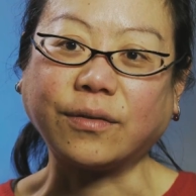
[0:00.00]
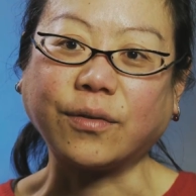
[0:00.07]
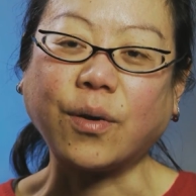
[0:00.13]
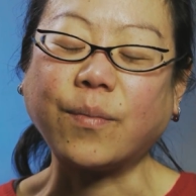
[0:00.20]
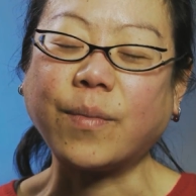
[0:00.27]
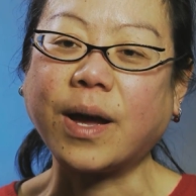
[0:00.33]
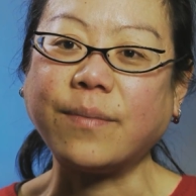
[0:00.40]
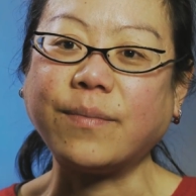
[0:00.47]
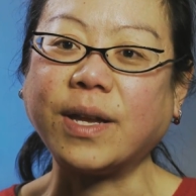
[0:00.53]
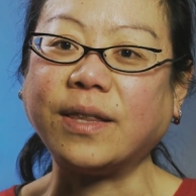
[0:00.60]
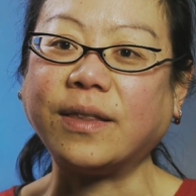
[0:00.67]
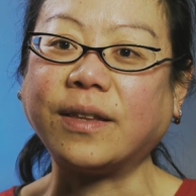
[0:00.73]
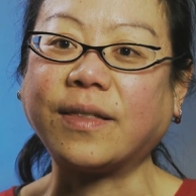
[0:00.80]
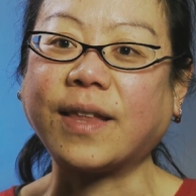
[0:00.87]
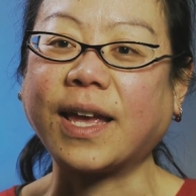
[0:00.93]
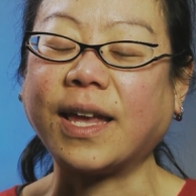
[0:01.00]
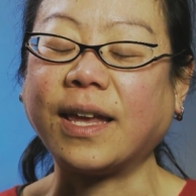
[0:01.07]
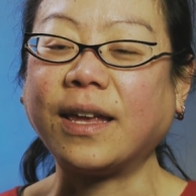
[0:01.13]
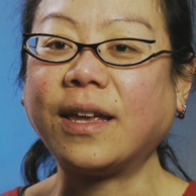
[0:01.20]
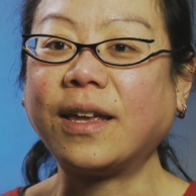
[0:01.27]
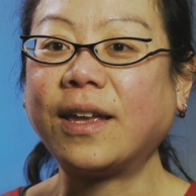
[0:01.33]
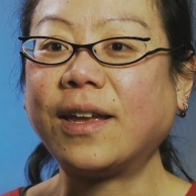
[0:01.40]
So it might mean that they
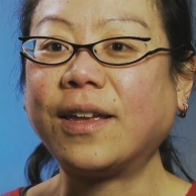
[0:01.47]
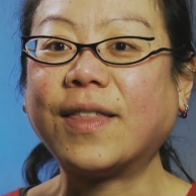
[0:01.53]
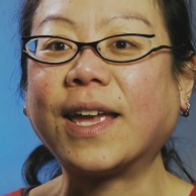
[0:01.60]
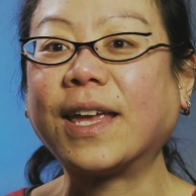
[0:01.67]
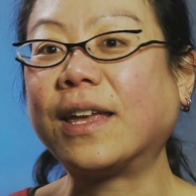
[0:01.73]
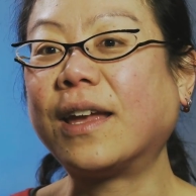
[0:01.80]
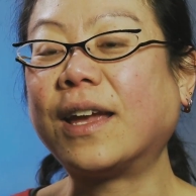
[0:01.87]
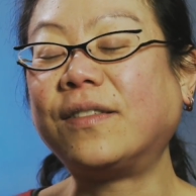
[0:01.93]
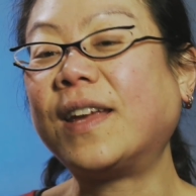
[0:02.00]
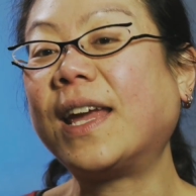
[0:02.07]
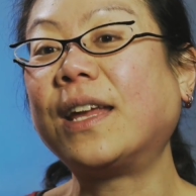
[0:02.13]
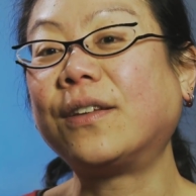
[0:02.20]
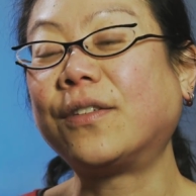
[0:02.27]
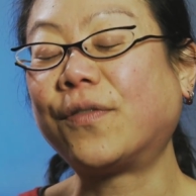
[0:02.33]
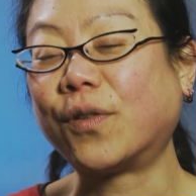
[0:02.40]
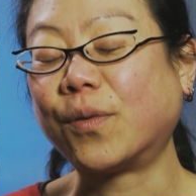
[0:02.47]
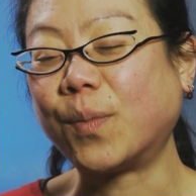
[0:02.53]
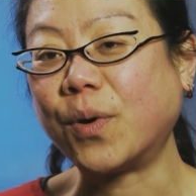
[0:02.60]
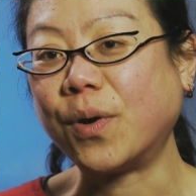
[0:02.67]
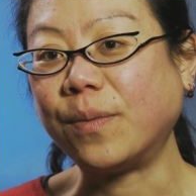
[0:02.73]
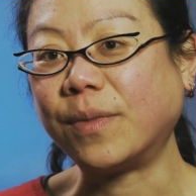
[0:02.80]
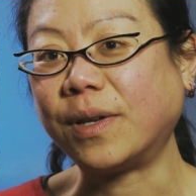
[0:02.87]
attend for
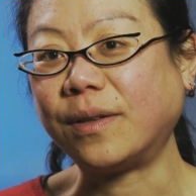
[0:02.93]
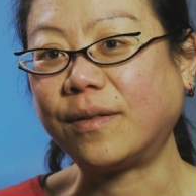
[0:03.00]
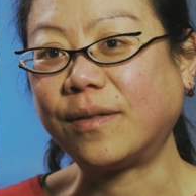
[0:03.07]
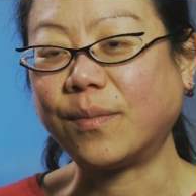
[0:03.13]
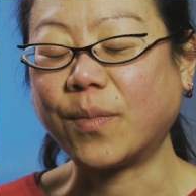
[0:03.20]
appointments,